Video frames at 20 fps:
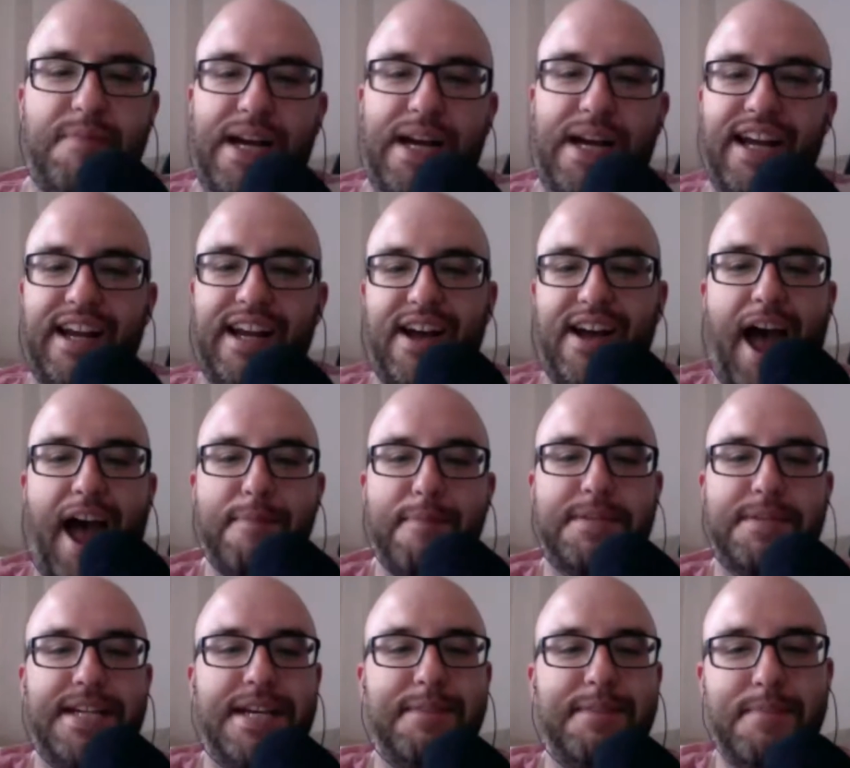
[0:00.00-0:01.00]
Megyn Kelly. I'm
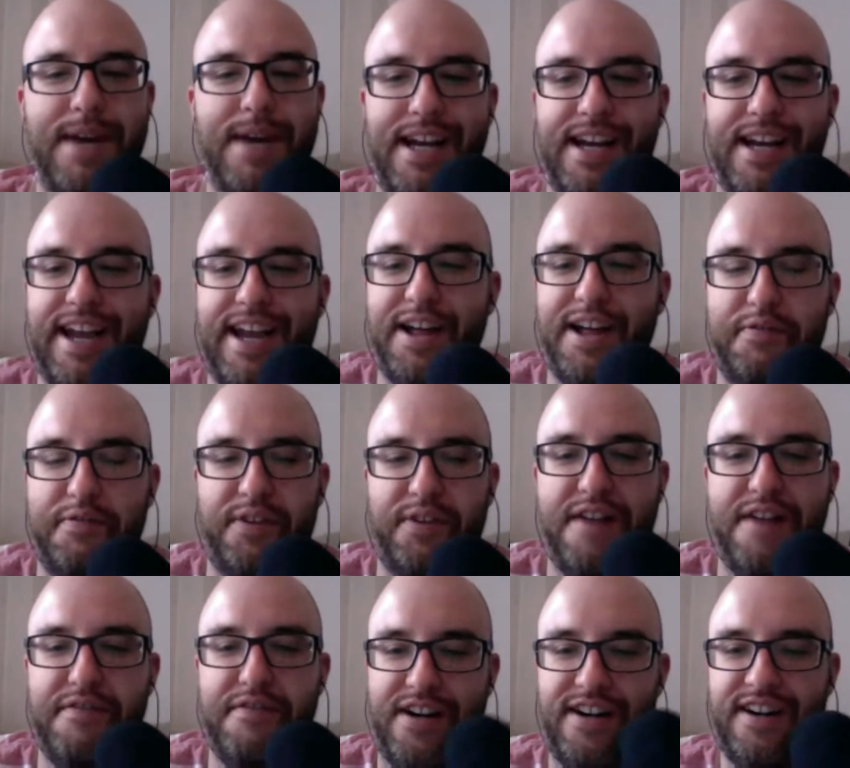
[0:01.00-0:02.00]
team Megyn Kelly
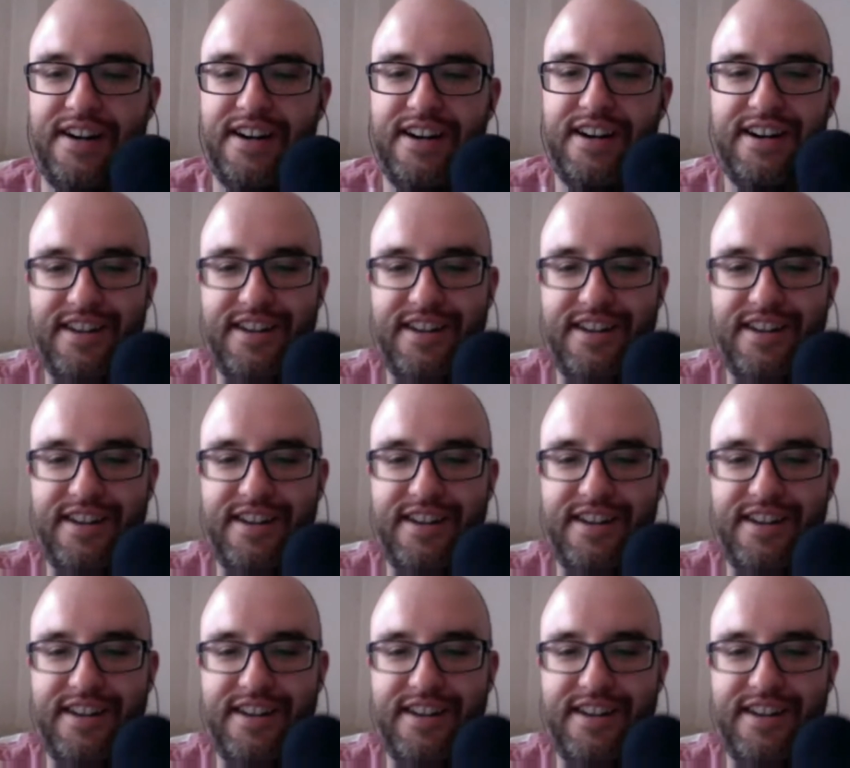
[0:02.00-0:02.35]
forever.